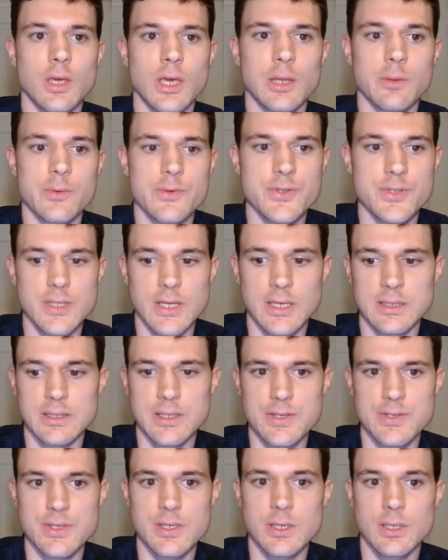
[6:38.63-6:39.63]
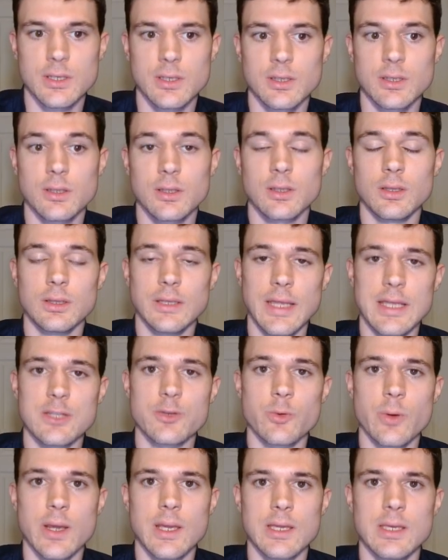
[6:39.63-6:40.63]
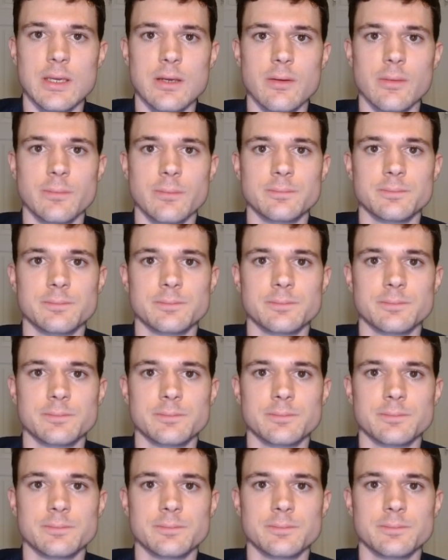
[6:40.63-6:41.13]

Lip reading: and we'll select this light gray here.